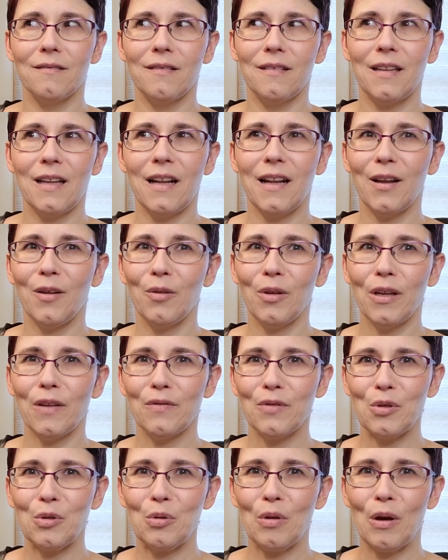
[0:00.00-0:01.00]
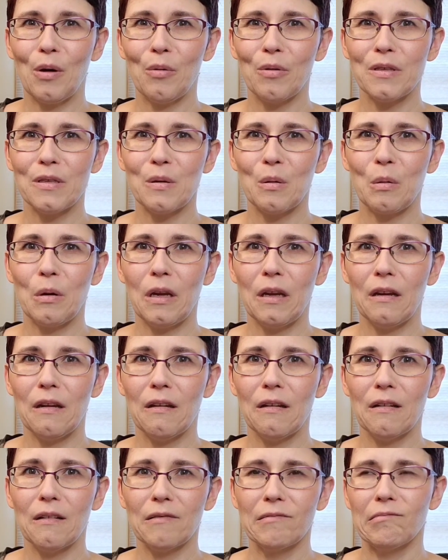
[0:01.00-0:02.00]
Then I only have to do that once a
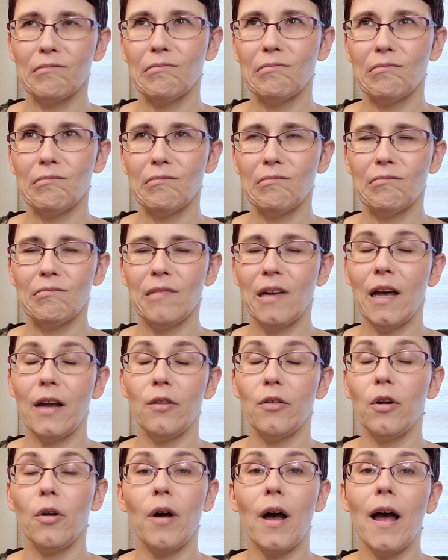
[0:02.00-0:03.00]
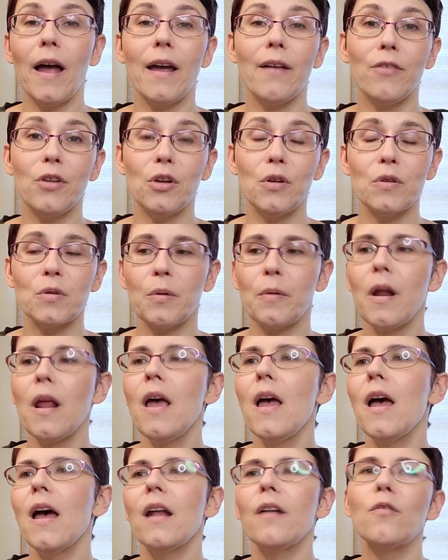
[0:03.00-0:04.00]
week. I don't know. I haven't used one.
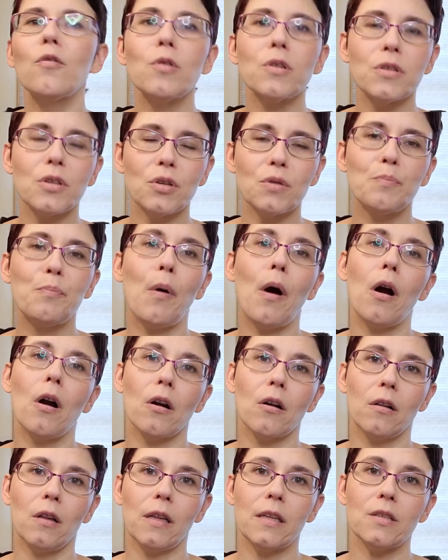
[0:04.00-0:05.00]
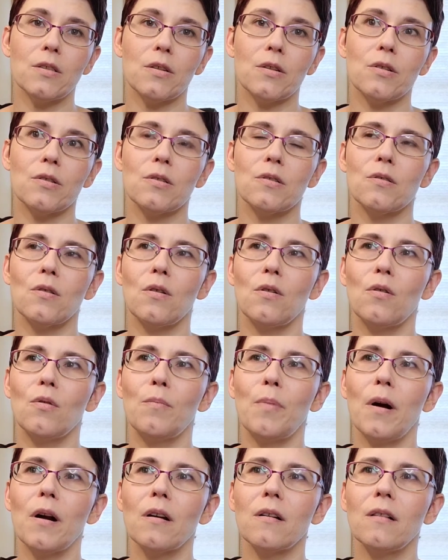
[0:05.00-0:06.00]
And of course there's bar cleansers. So
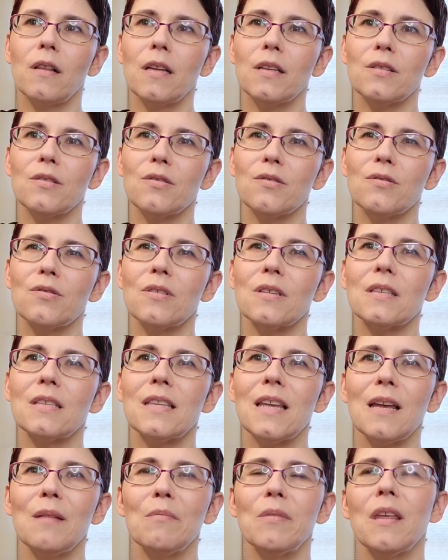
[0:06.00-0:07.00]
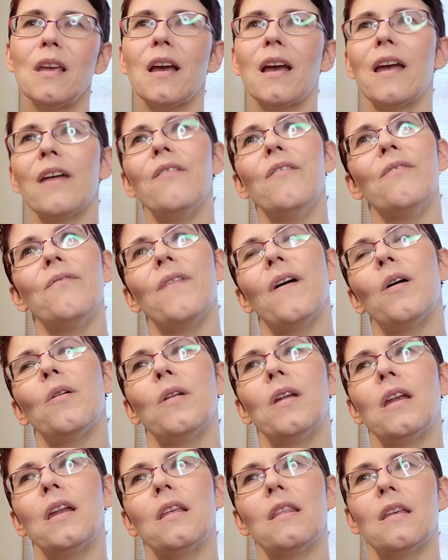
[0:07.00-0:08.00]
bar cleansers, same thing. I haven't
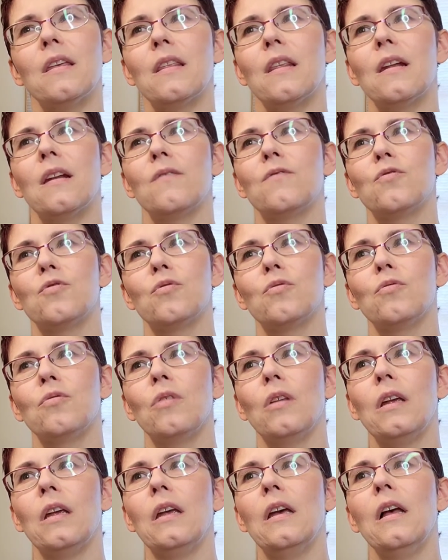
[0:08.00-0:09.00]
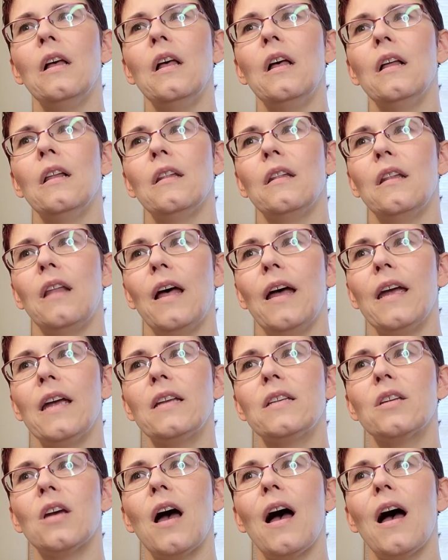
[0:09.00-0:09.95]
found anything that I've truly liked.